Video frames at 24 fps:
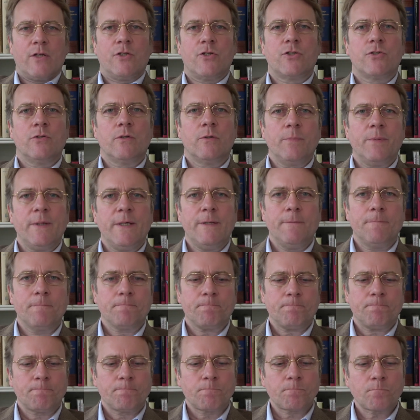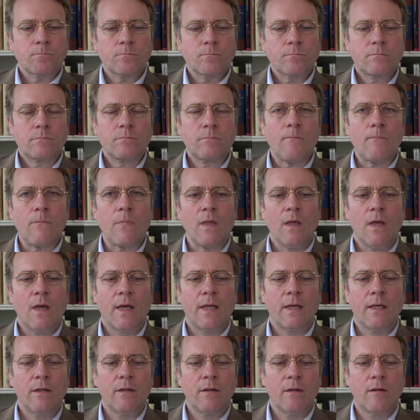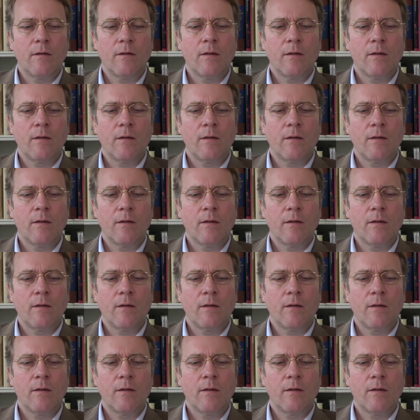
it should be. And